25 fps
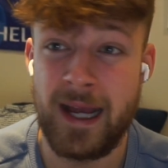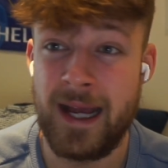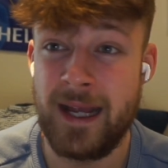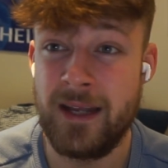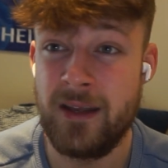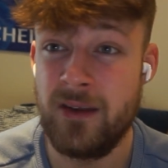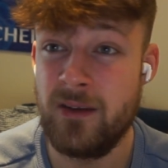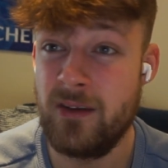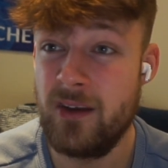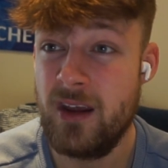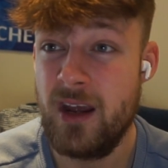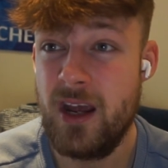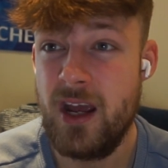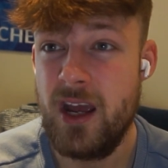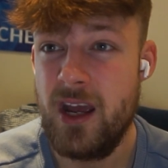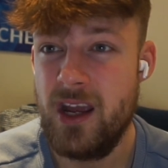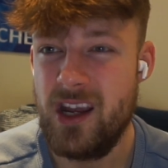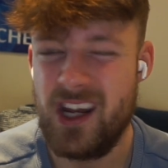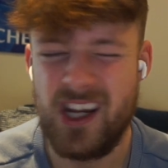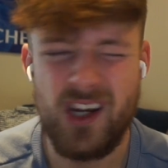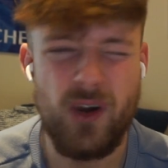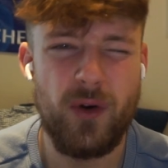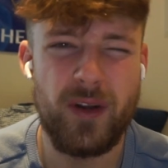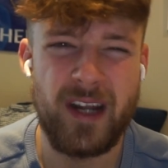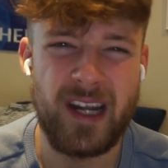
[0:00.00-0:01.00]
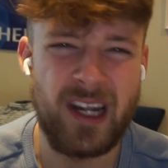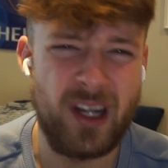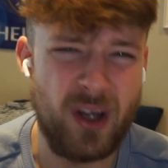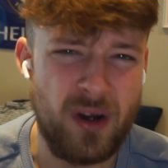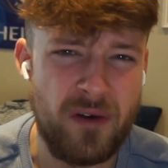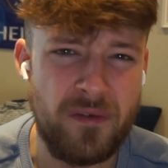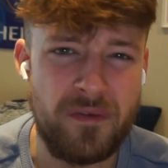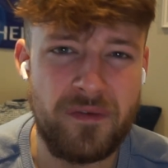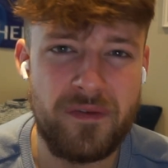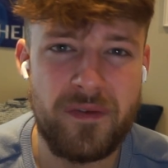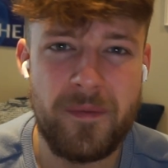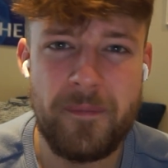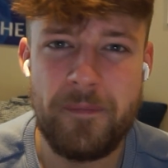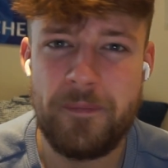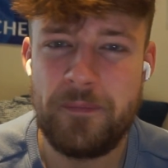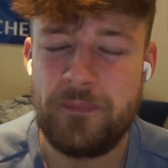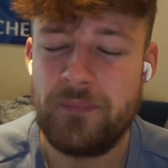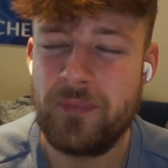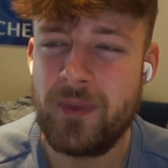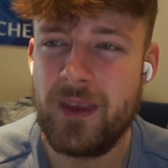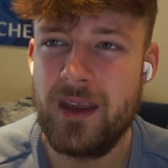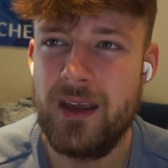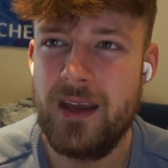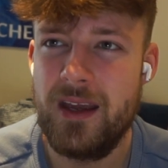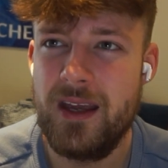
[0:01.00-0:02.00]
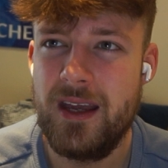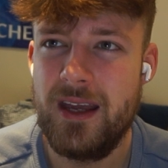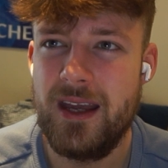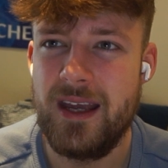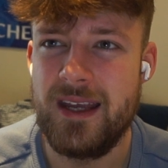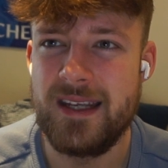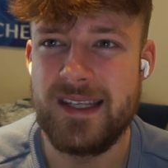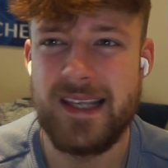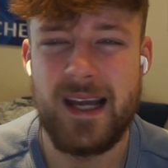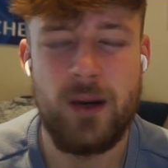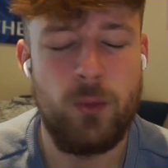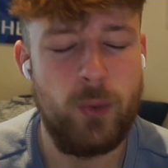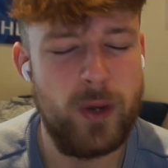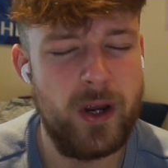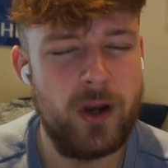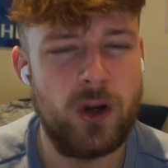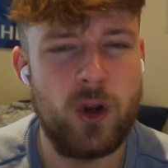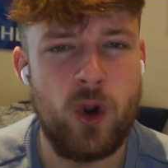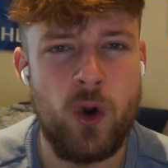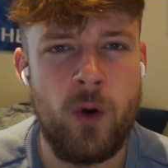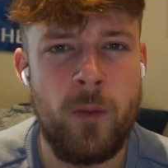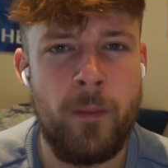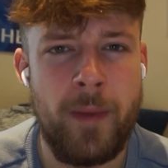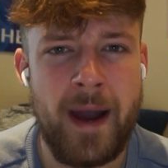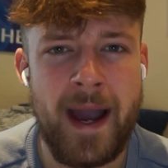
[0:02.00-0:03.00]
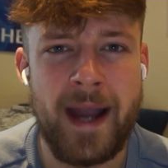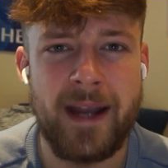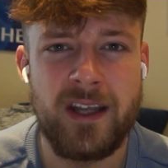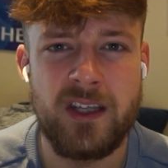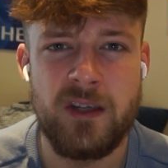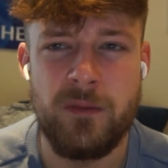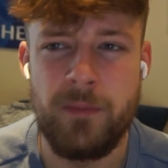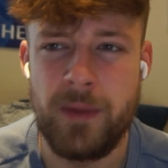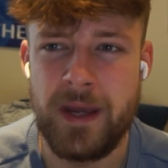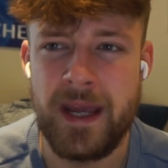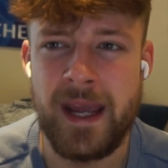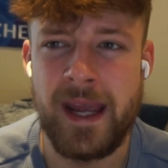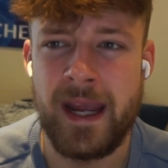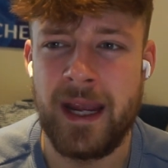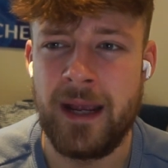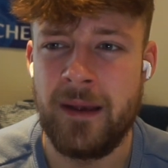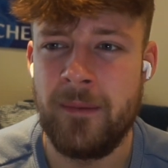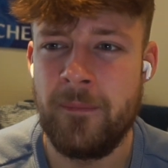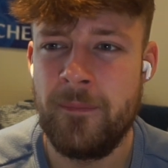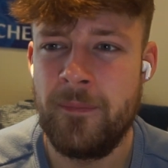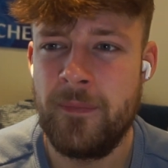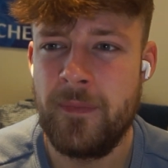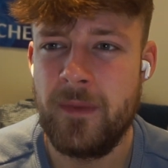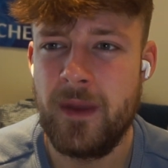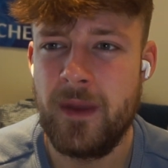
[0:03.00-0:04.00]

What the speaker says: And you know what I love? Is that we are going back to being